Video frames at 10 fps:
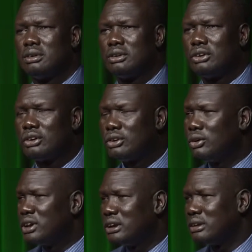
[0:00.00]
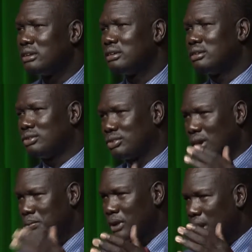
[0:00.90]
not only to
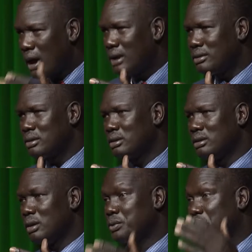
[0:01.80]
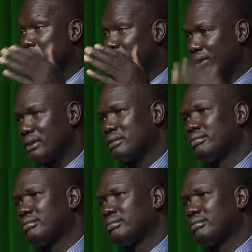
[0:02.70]
serve the life of giving thing,